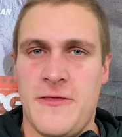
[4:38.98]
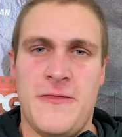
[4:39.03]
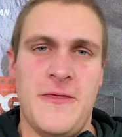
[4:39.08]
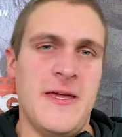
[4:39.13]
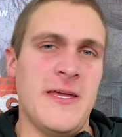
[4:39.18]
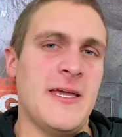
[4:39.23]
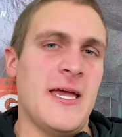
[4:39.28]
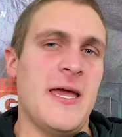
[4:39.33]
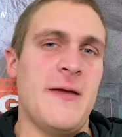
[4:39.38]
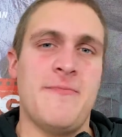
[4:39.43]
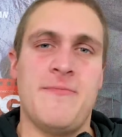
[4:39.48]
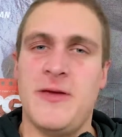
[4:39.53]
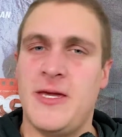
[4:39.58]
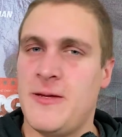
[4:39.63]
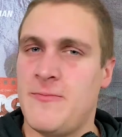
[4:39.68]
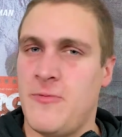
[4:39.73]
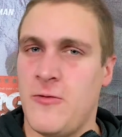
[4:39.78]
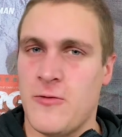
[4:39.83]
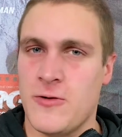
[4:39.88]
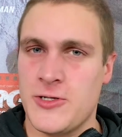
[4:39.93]
I think a
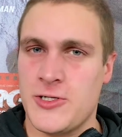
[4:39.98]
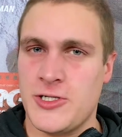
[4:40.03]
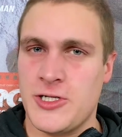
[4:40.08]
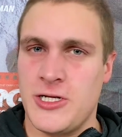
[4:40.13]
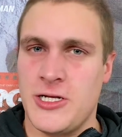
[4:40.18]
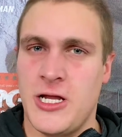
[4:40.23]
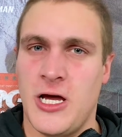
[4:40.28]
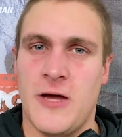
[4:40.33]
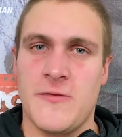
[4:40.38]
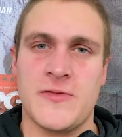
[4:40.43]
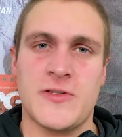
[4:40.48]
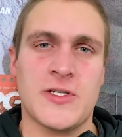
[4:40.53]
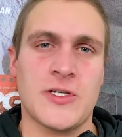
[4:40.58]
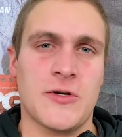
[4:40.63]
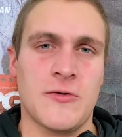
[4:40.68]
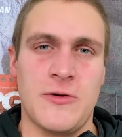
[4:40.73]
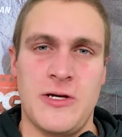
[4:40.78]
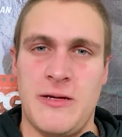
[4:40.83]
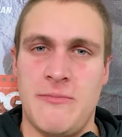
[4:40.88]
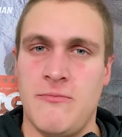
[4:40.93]
big portion of
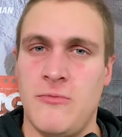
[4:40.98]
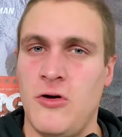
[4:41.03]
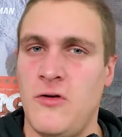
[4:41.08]
Scream